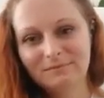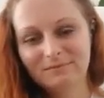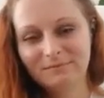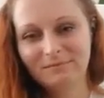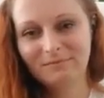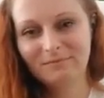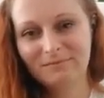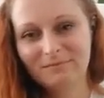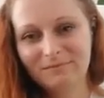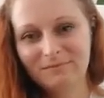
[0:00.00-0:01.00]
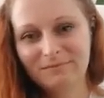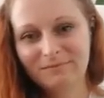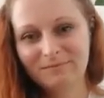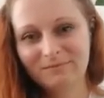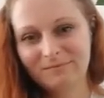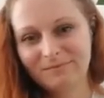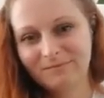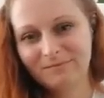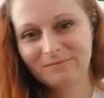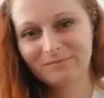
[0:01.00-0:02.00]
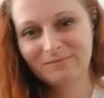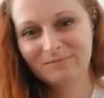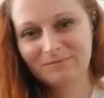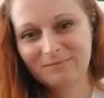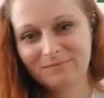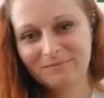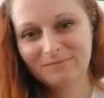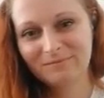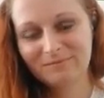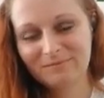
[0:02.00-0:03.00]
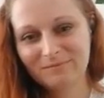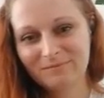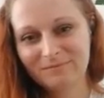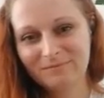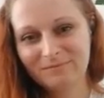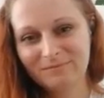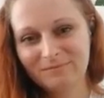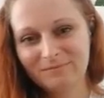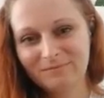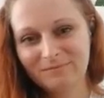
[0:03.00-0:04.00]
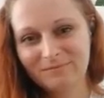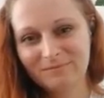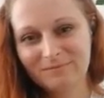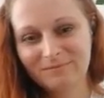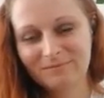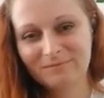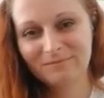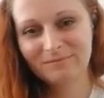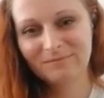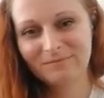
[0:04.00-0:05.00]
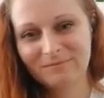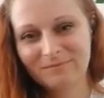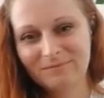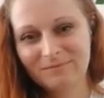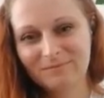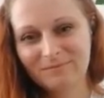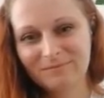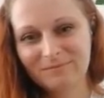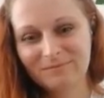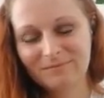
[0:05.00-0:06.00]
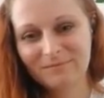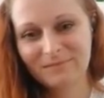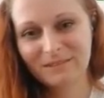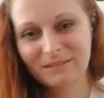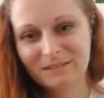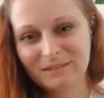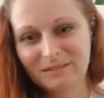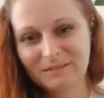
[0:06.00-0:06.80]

(silent)